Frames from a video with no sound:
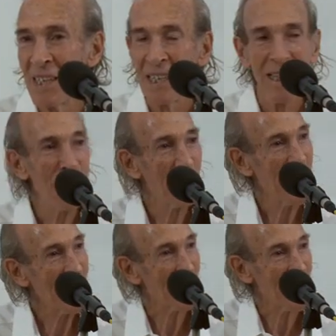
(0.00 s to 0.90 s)
And a
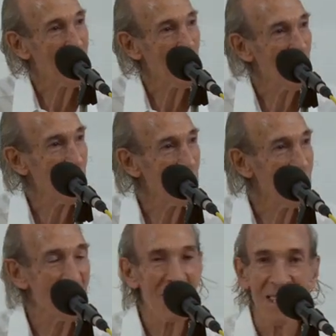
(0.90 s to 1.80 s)
fragrance which
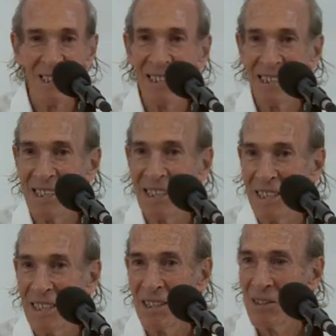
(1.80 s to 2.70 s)
was
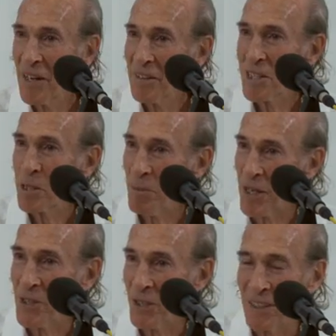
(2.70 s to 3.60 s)
rather
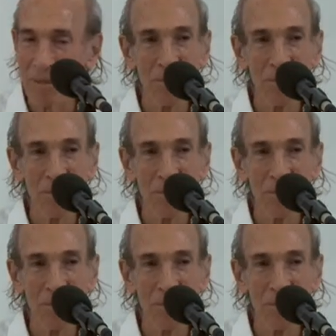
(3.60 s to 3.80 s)
special.